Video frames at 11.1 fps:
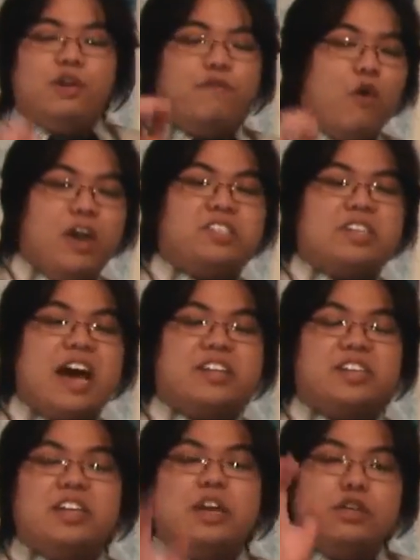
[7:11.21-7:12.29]
The voice
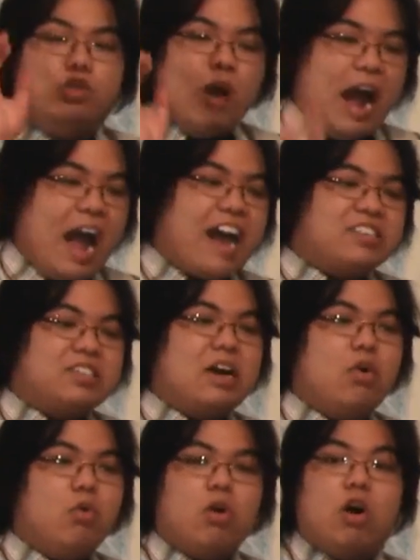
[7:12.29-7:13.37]
acting to
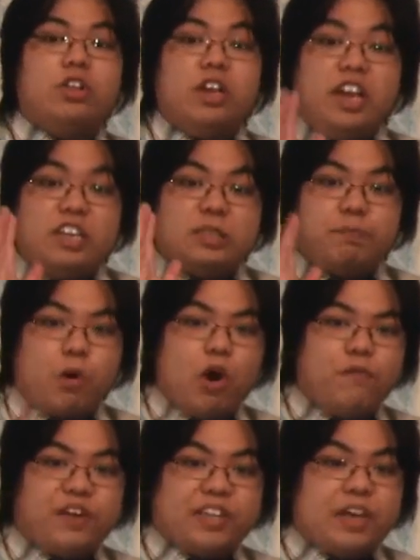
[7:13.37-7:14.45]
Accel World is
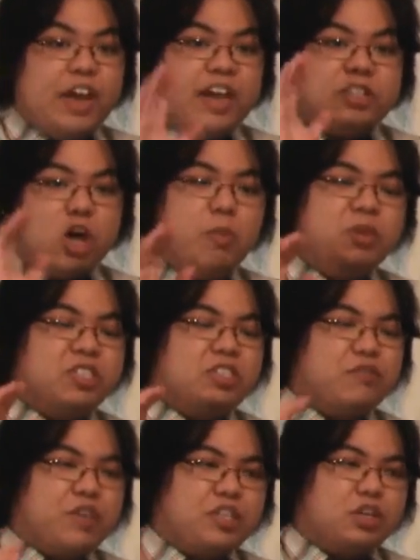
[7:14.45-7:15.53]
perfect. It's almost as
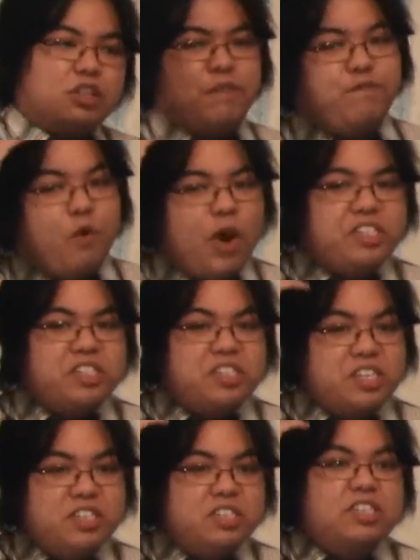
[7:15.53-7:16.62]
if they took the voices
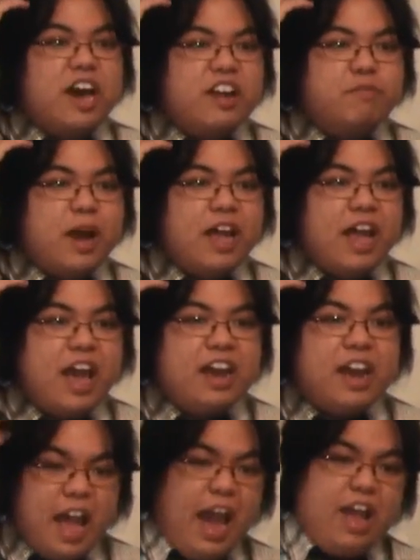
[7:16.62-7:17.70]
inside of my
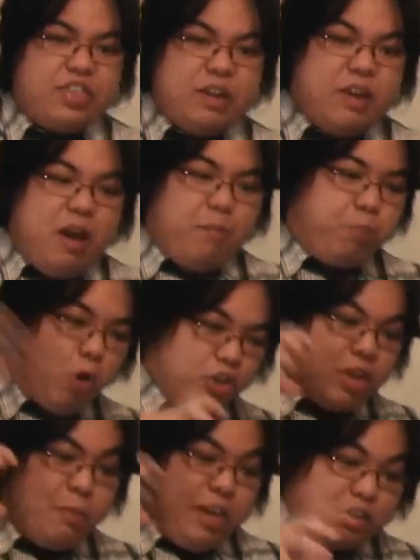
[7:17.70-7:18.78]
head and then put
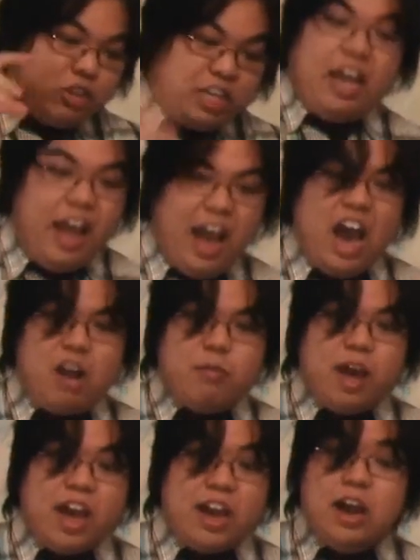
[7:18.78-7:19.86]
them into the
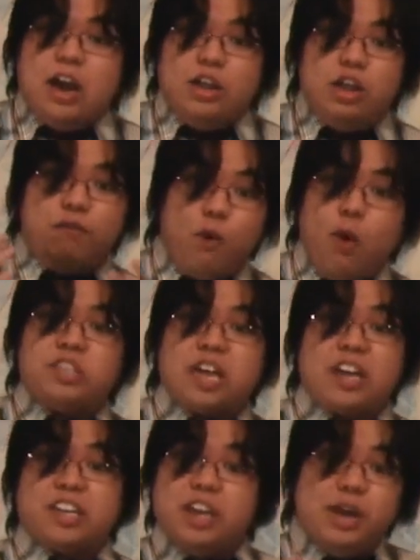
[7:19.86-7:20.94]
anime. The voice
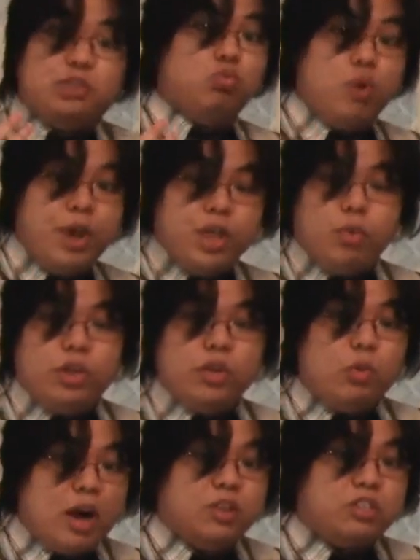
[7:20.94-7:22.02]
acting is really, really
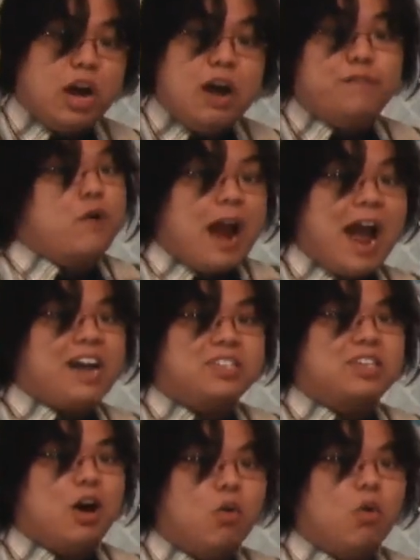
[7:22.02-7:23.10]
well done for
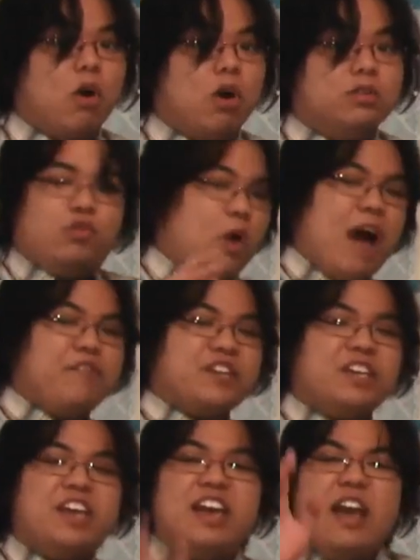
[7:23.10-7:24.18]
Accel World.
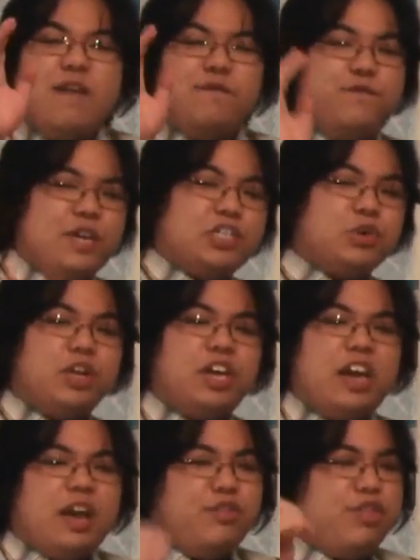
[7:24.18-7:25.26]
Graphically,
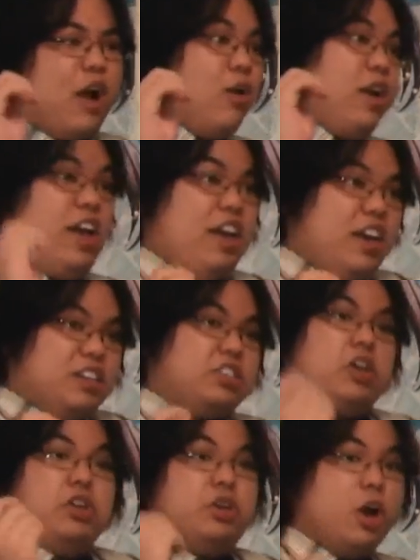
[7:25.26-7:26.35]
visually, there is
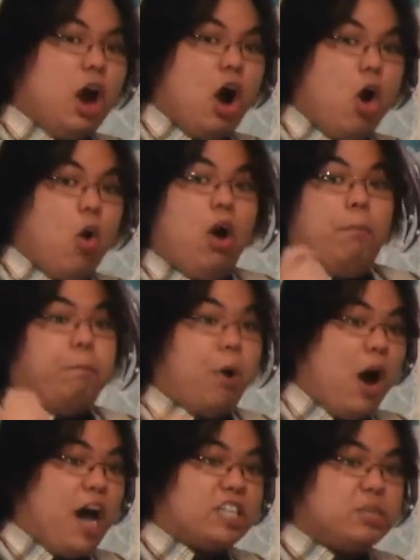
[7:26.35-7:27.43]
no
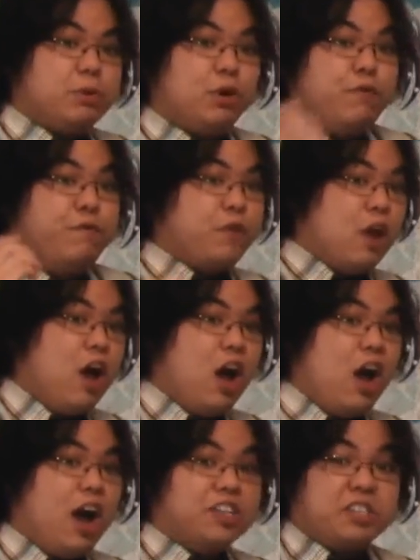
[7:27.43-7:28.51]
possible
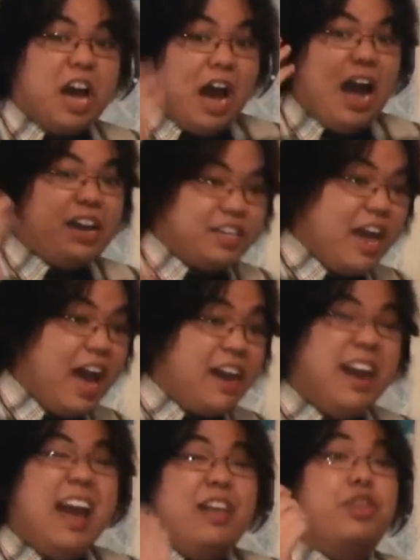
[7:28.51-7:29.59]
flaws. Again,
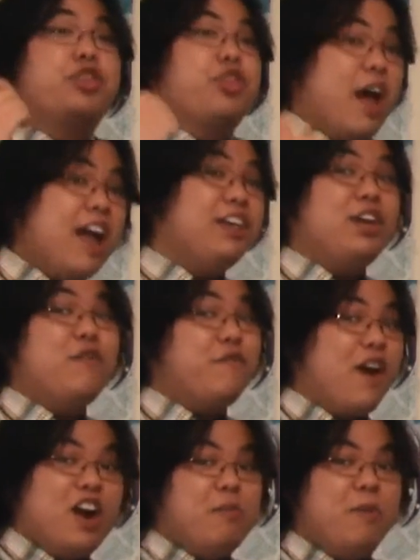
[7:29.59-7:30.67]
thank you
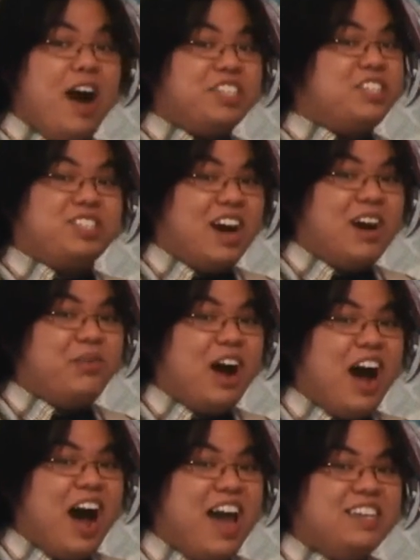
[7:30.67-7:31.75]
very much,
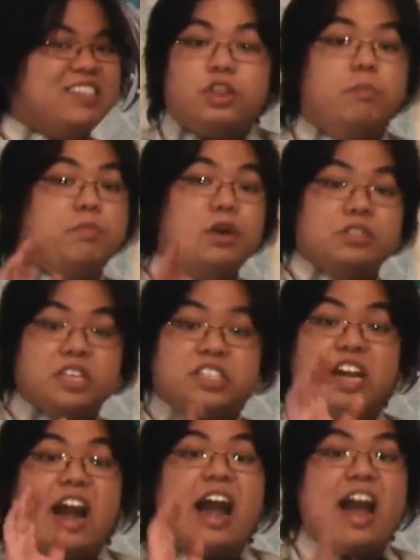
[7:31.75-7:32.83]
Sunrise! The music
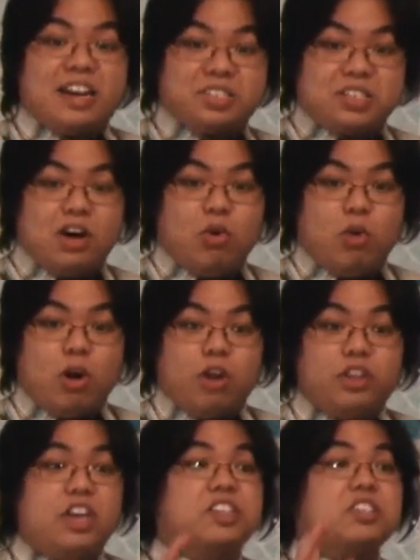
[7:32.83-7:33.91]
to Accel
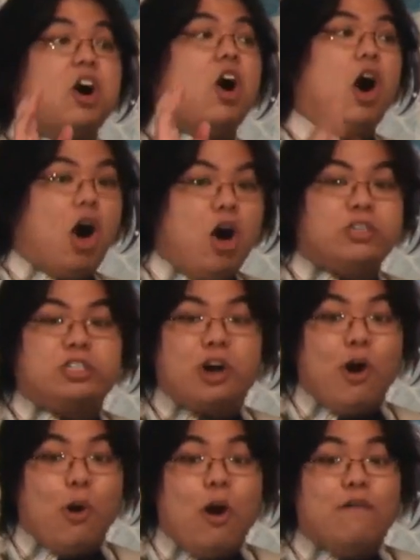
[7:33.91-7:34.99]
World is
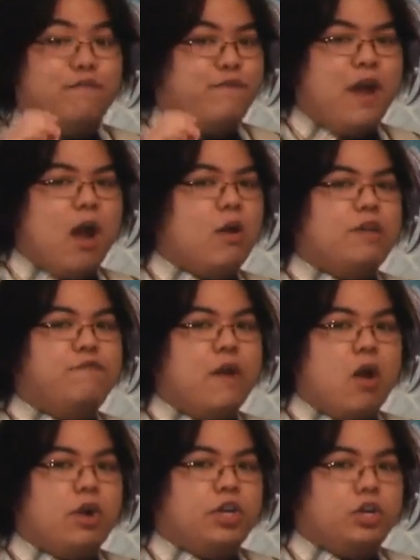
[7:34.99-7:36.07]
also very,
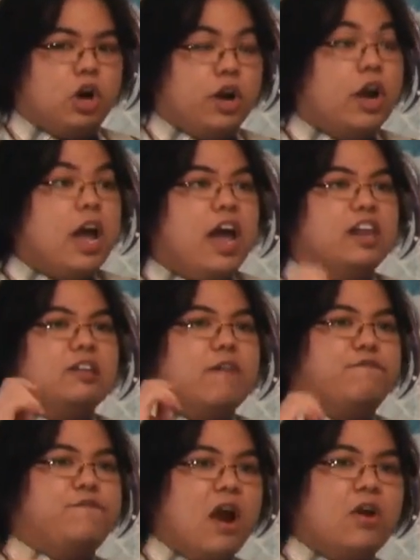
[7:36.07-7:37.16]
very good. It is
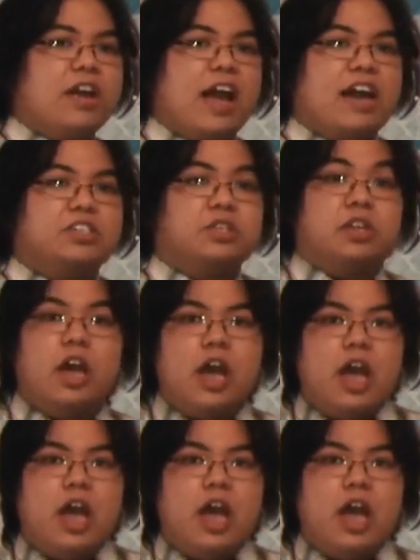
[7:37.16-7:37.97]
very excellent.